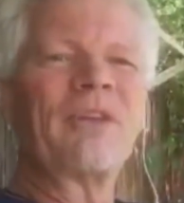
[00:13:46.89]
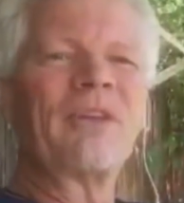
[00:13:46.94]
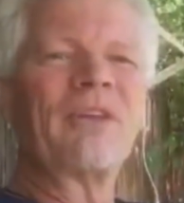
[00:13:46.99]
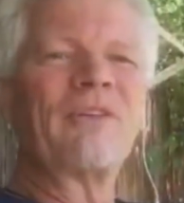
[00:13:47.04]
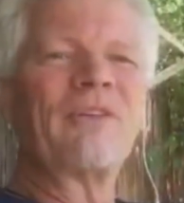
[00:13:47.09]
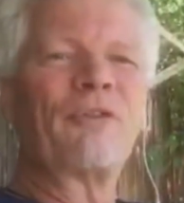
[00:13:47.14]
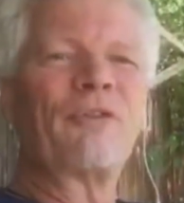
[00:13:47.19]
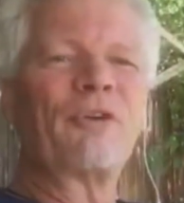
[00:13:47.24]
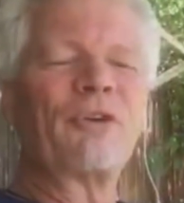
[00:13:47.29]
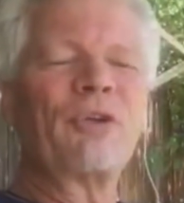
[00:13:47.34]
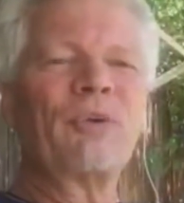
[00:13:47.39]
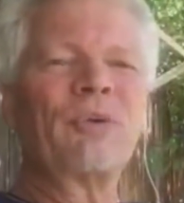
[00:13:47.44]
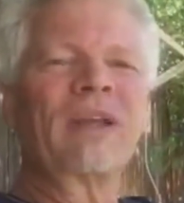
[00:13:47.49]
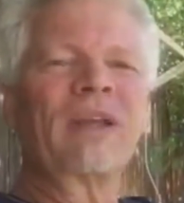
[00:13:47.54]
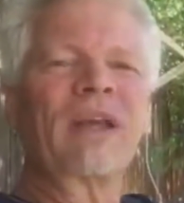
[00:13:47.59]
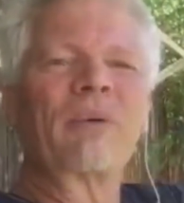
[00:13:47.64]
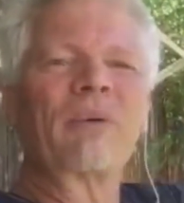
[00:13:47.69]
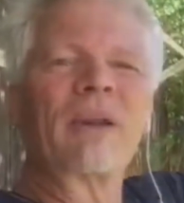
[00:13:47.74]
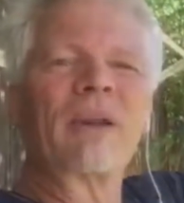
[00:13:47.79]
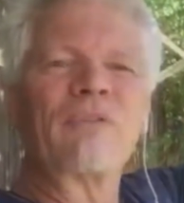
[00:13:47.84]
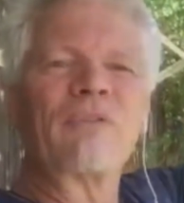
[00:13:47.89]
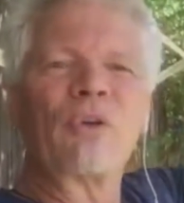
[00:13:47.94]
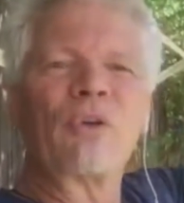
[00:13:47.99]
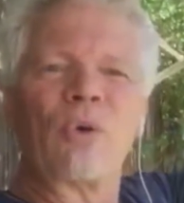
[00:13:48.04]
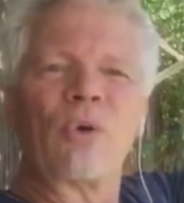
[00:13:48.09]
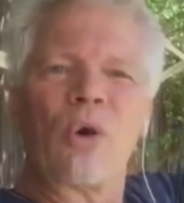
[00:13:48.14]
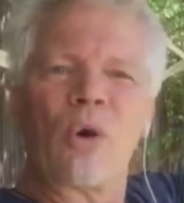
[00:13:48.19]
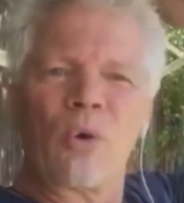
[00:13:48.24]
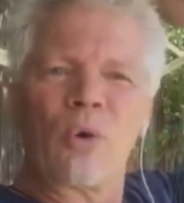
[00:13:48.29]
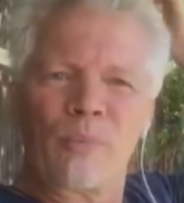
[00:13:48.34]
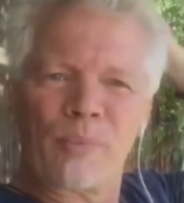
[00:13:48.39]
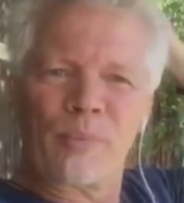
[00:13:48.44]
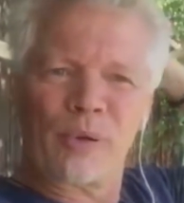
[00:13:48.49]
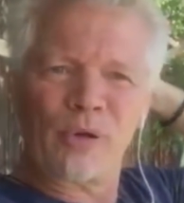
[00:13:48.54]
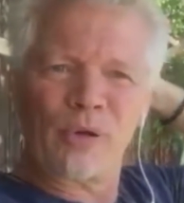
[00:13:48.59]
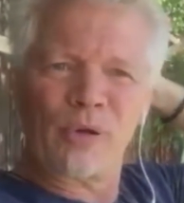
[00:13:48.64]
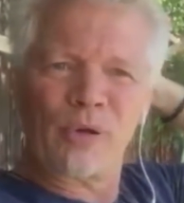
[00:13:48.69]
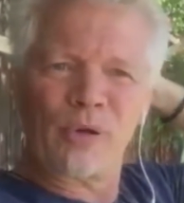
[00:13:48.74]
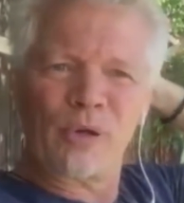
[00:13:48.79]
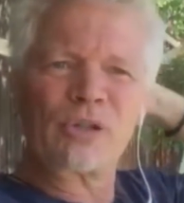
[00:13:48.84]
For you to get rid of your own
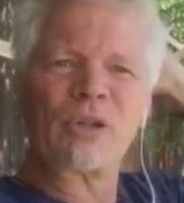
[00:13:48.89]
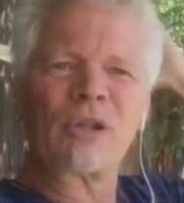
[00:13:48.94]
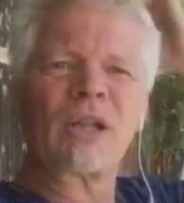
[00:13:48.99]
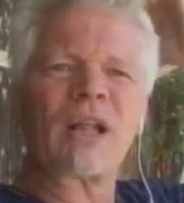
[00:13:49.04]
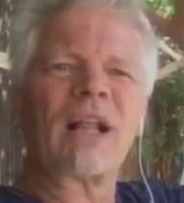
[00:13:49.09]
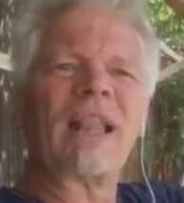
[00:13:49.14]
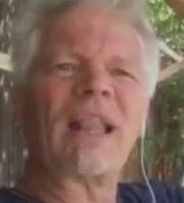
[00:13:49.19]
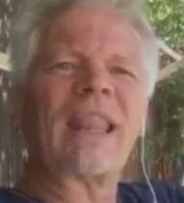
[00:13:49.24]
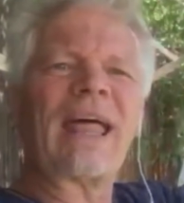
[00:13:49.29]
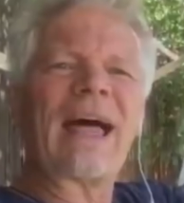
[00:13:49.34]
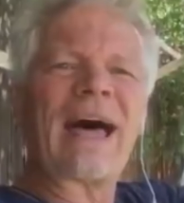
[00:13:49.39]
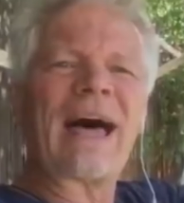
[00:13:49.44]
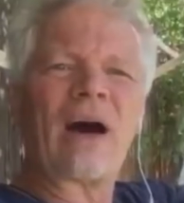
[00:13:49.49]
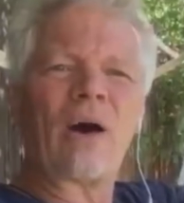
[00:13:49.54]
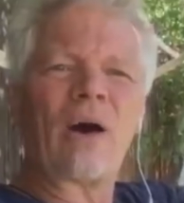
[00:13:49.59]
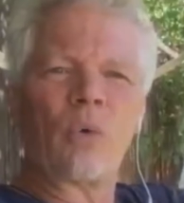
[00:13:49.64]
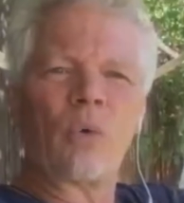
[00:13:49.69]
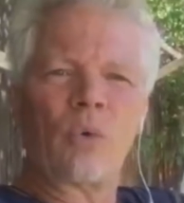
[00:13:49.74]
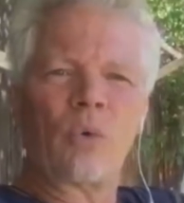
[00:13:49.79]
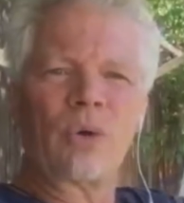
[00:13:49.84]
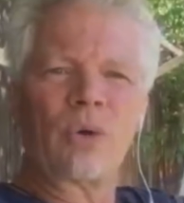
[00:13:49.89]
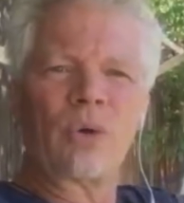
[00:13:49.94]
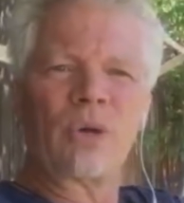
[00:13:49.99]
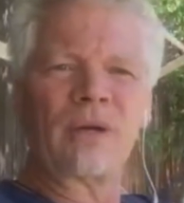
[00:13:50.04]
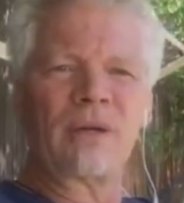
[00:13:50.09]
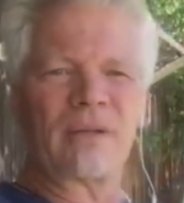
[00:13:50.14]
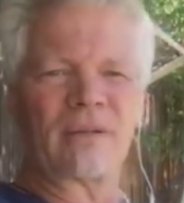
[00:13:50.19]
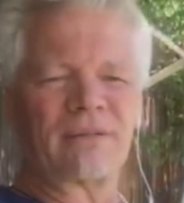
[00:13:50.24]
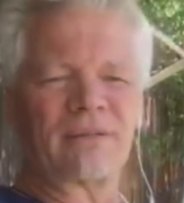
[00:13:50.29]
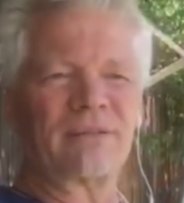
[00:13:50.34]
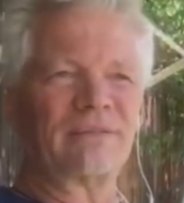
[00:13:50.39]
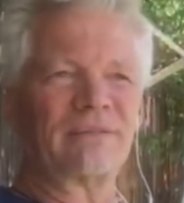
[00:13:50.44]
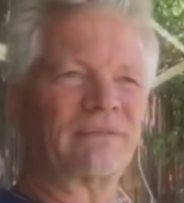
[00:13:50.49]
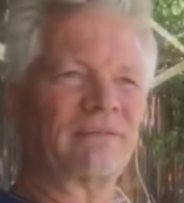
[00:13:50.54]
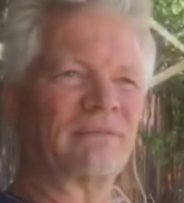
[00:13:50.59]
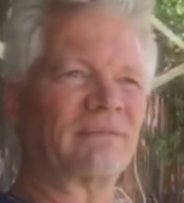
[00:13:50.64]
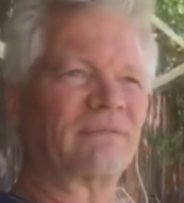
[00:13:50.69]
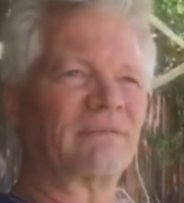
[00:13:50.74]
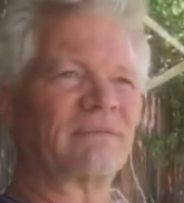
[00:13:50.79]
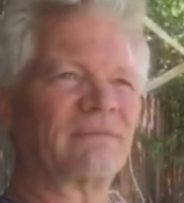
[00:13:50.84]
personal cloud
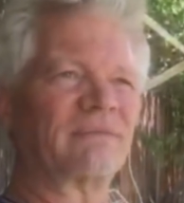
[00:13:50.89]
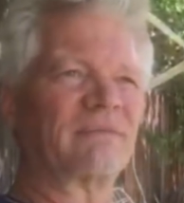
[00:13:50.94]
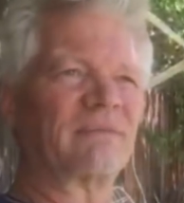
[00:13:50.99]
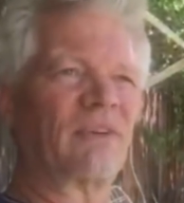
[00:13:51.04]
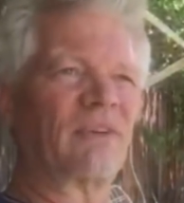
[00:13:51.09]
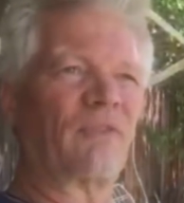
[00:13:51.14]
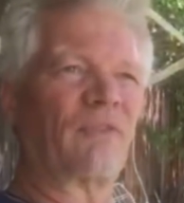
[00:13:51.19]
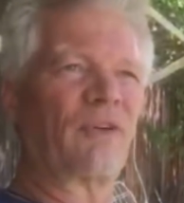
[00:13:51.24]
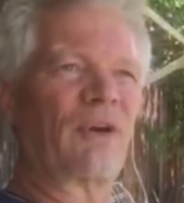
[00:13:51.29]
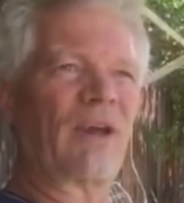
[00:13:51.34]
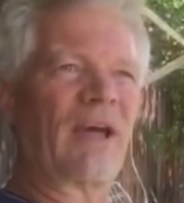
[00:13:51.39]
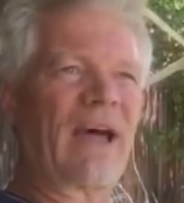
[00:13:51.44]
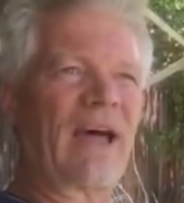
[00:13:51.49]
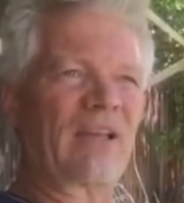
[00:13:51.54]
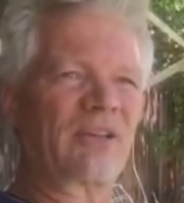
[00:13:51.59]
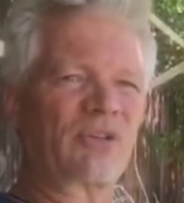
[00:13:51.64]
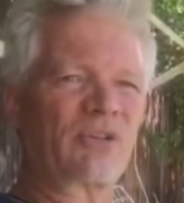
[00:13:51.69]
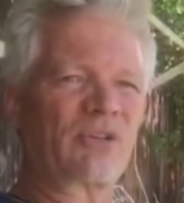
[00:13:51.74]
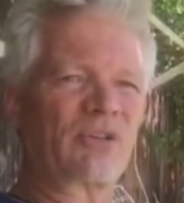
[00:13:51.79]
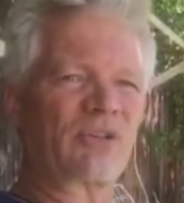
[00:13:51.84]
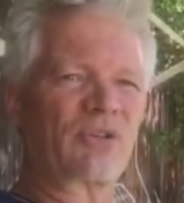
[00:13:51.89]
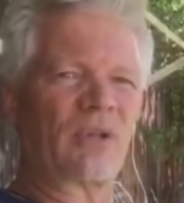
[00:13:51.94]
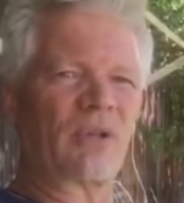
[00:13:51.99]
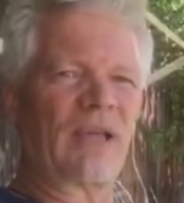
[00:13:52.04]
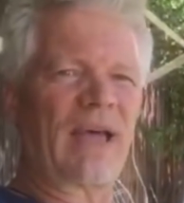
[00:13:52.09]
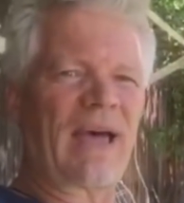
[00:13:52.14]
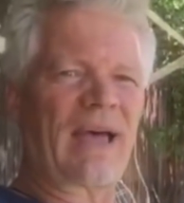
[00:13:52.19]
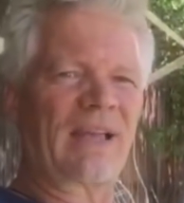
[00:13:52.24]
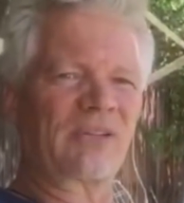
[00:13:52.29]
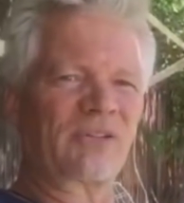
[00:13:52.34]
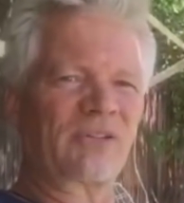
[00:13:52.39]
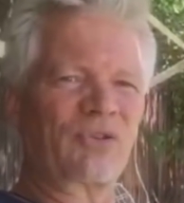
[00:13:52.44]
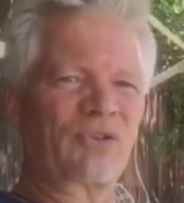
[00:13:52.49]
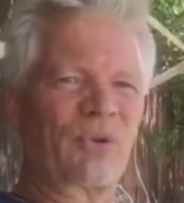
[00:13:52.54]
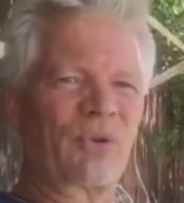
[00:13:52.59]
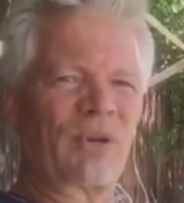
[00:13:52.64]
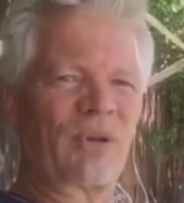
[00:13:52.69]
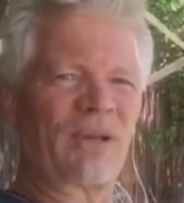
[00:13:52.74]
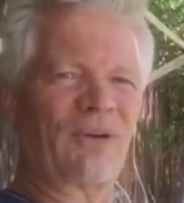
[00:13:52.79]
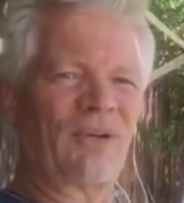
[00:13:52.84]
of your astral
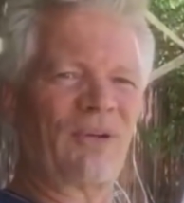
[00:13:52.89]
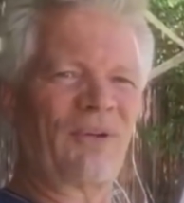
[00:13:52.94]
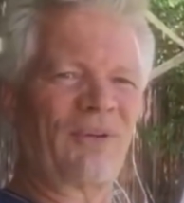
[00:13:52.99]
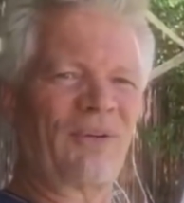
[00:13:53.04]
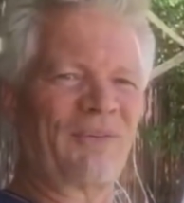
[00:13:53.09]
trail,